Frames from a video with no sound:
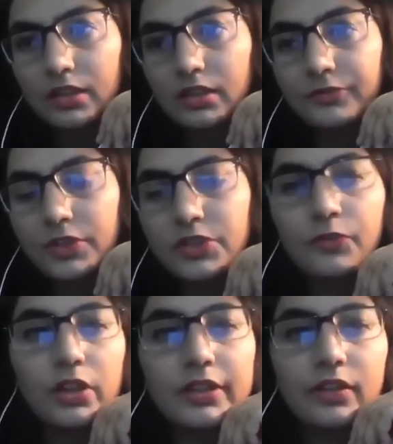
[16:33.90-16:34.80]
first of
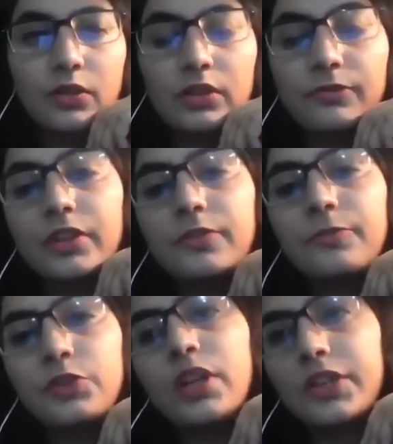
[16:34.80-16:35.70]
all, there are only very
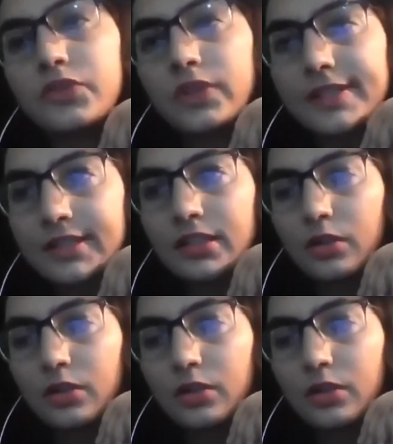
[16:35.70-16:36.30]
few countries